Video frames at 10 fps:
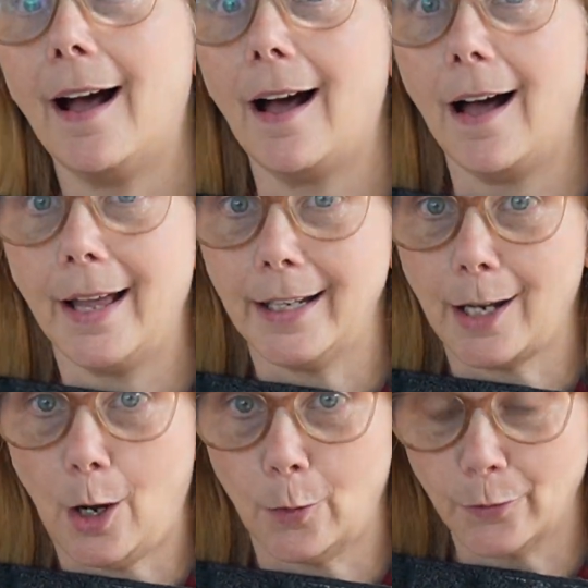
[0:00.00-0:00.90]
a
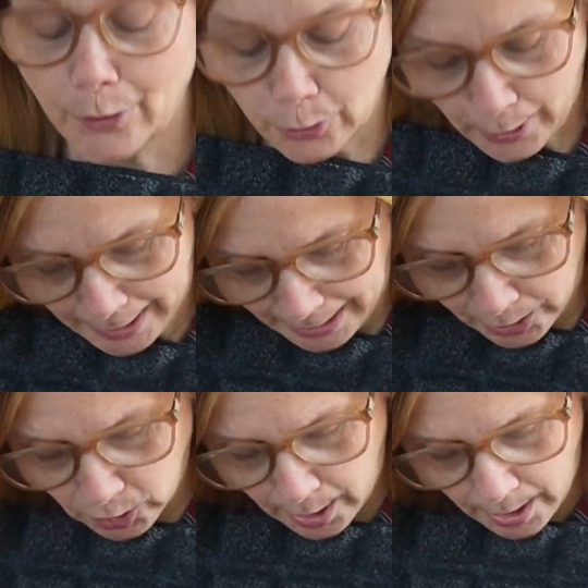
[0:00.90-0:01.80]
honeycomb for drainage.